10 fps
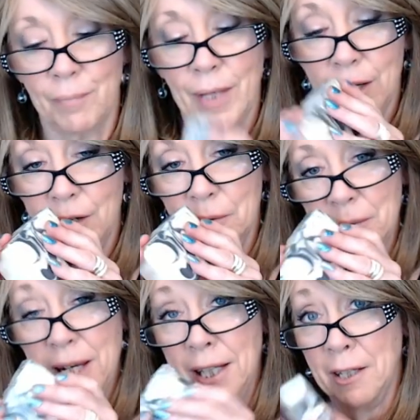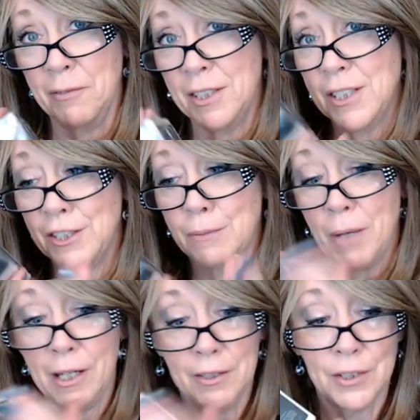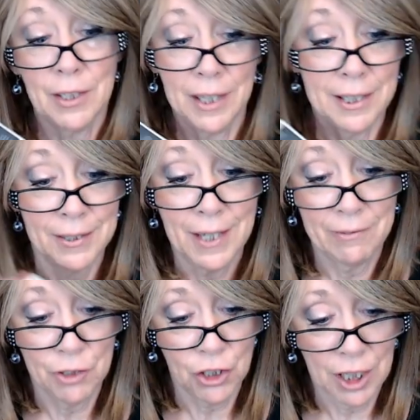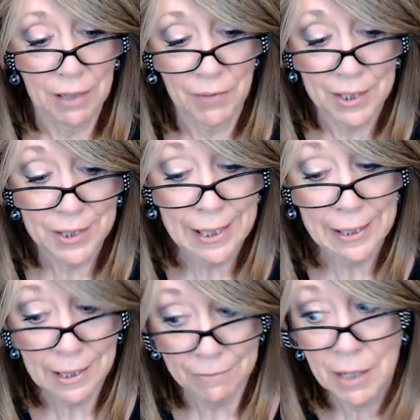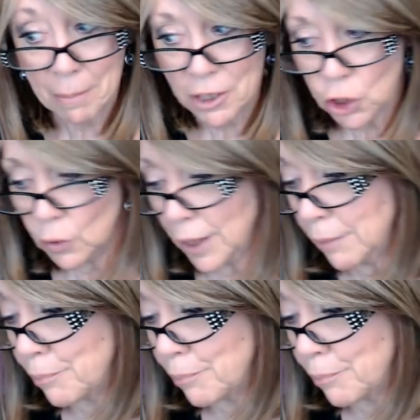Oh, and I love this. This smells like his aftershave, because he loved patchouli.